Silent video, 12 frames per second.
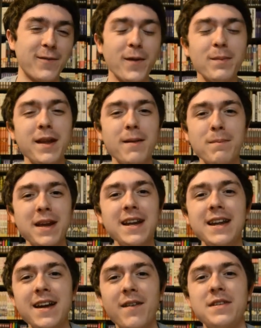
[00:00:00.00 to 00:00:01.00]
From the
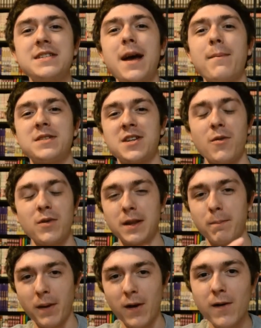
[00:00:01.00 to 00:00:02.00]
meaning of this episode with
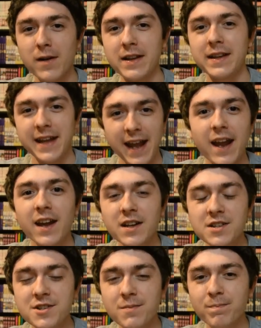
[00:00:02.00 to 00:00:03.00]
the bird in the
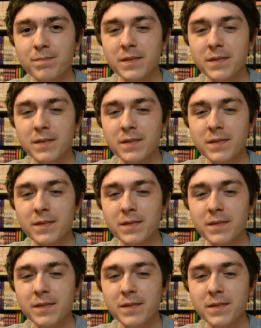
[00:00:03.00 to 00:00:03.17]
cage,